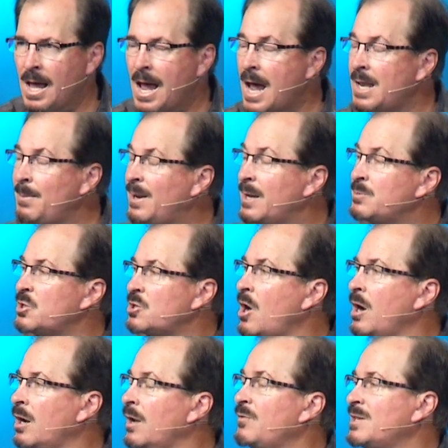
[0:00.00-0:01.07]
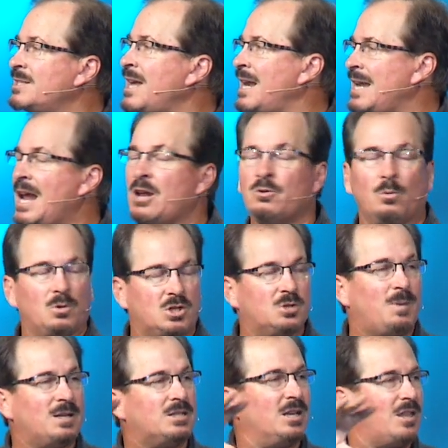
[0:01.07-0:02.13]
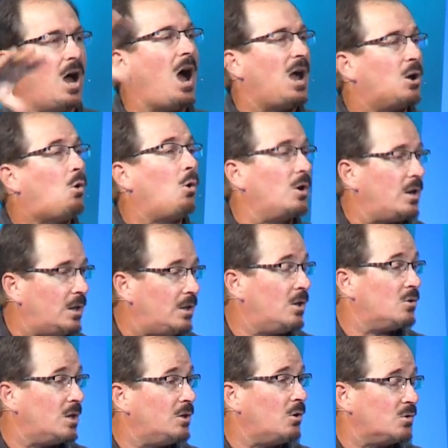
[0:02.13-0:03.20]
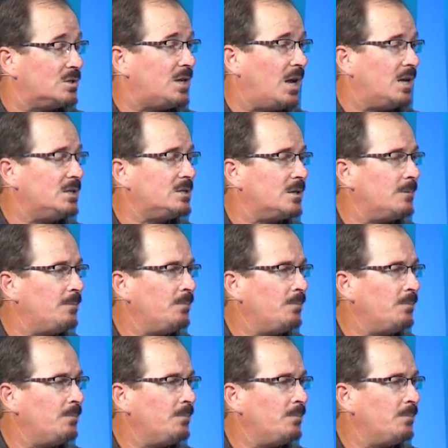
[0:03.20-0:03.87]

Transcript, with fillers: And he becomes a target of the Sanhedrin, which is basically the high court in, the, in those days